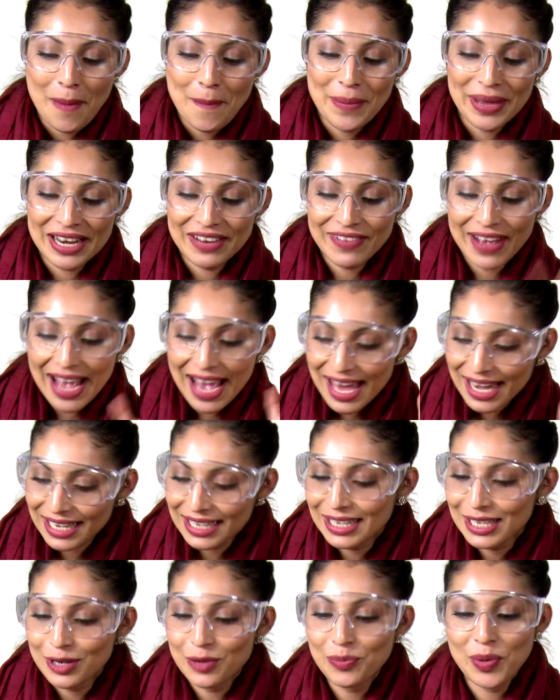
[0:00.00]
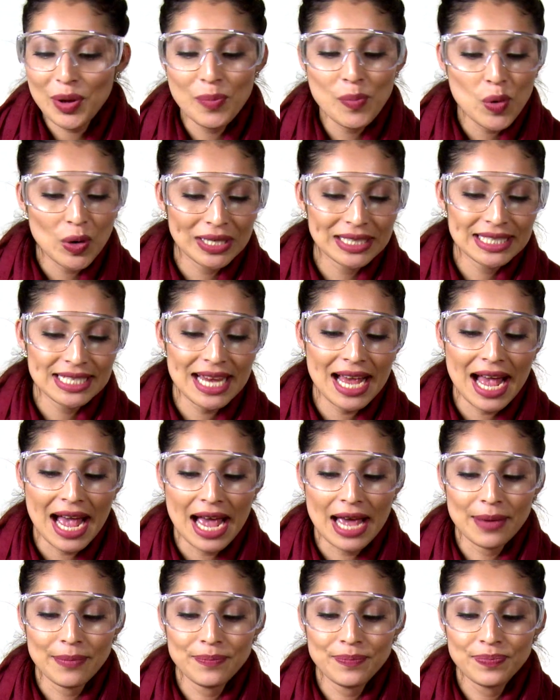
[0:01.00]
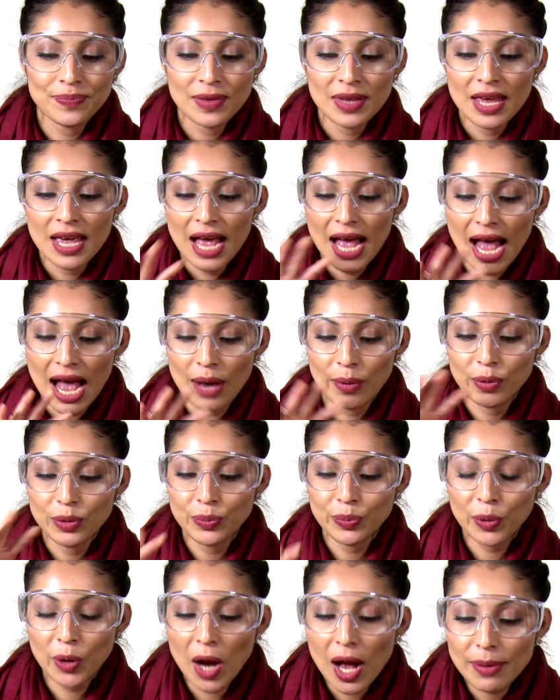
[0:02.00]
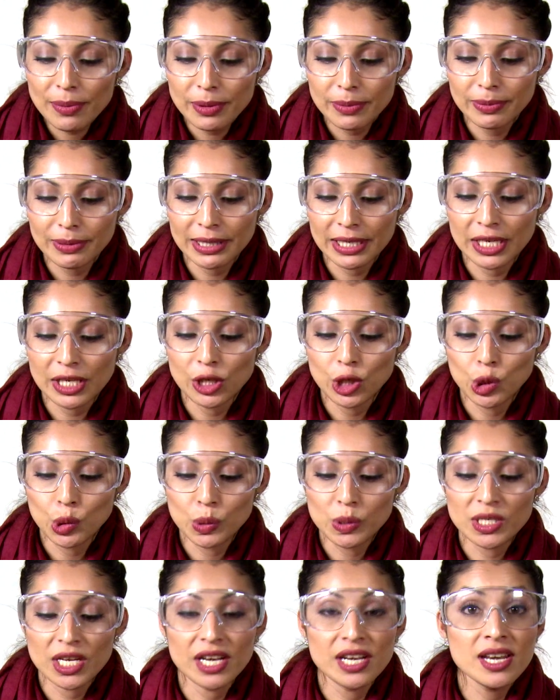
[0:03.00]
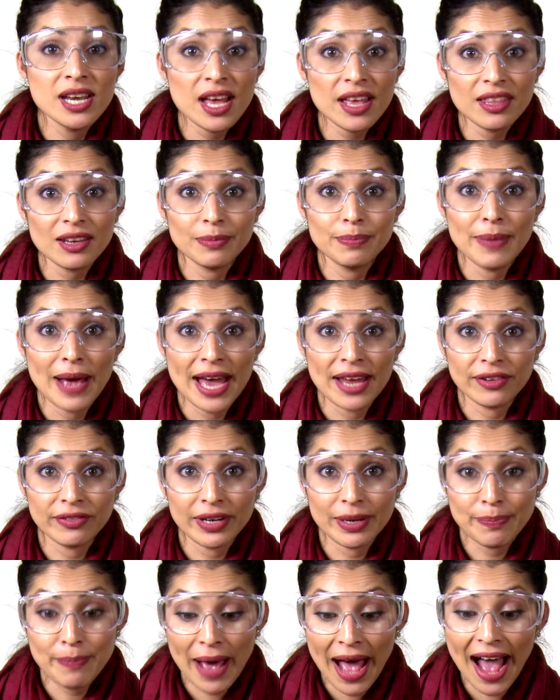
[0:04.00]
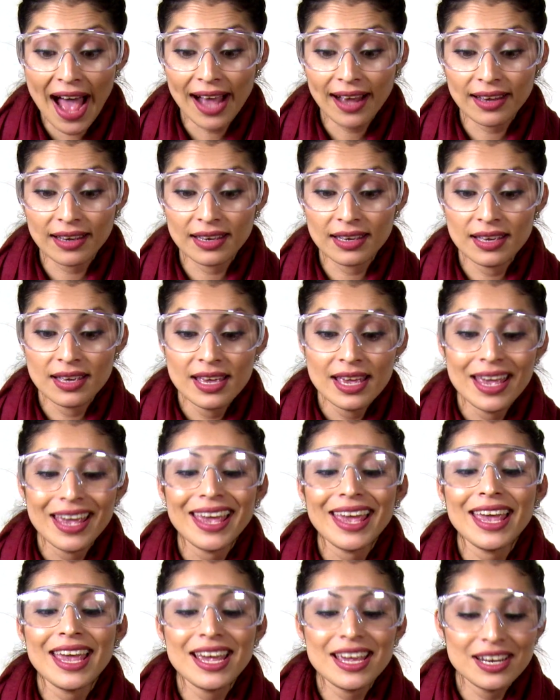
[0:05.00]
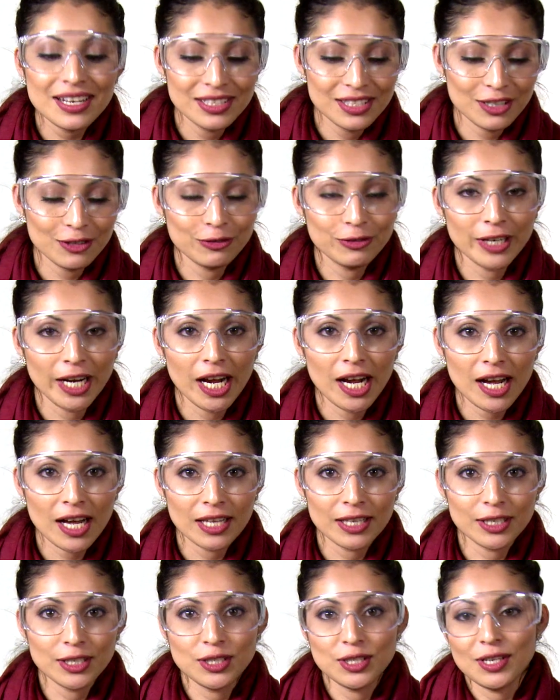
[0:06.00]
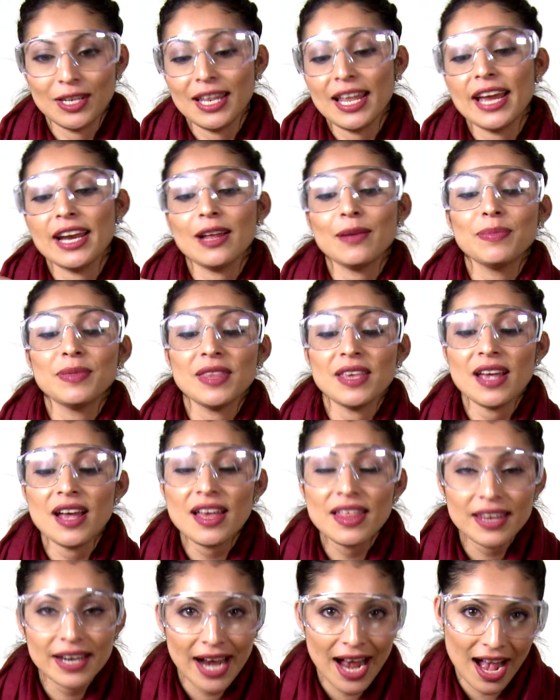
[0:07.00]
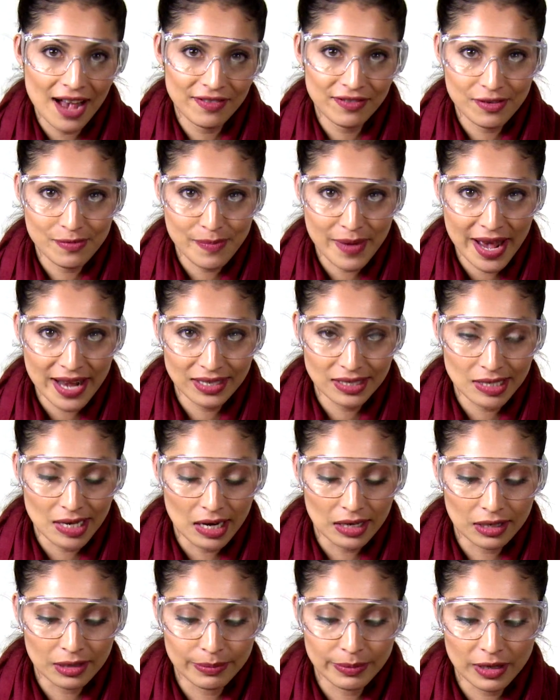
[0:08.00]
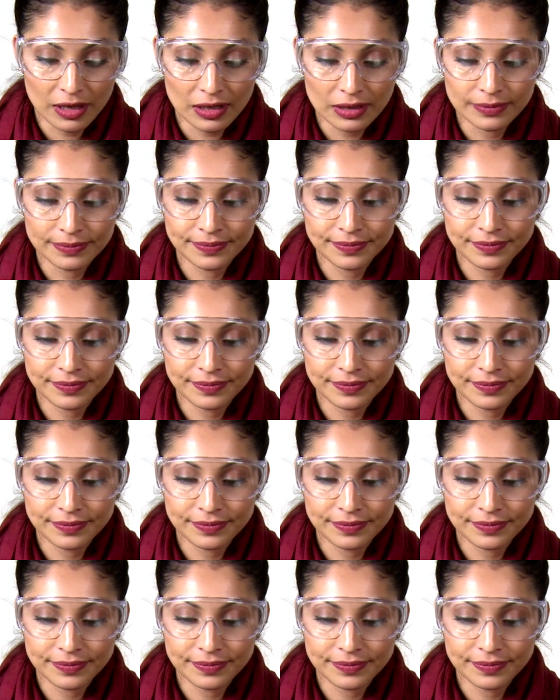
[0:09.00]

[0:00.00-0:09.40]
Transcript: But if I had a little bit more time, I would probably use another battery pack and a different color to light up the other half of my soccer ball.